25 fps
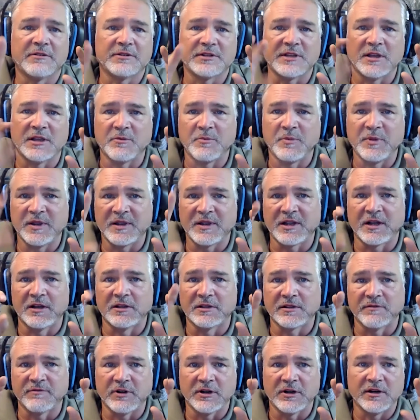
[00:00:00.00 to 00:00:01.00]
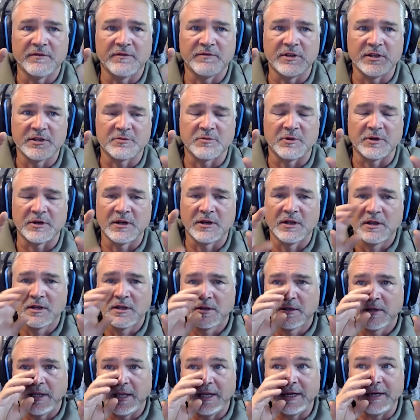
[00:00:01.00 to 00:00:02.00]
That would be a cultivar of this one.
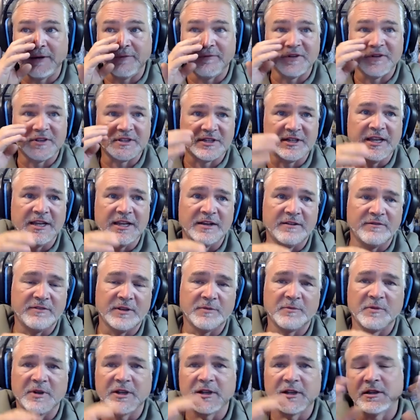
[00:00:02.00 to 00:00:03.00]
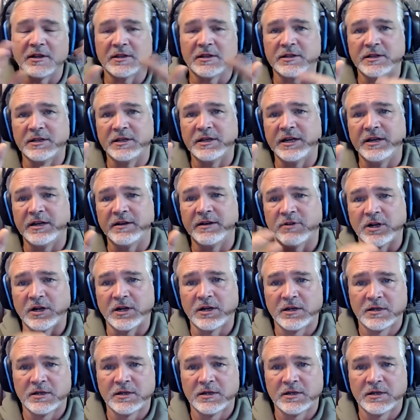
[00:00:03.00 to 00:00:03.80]
And if it's native, then we call it a native-are,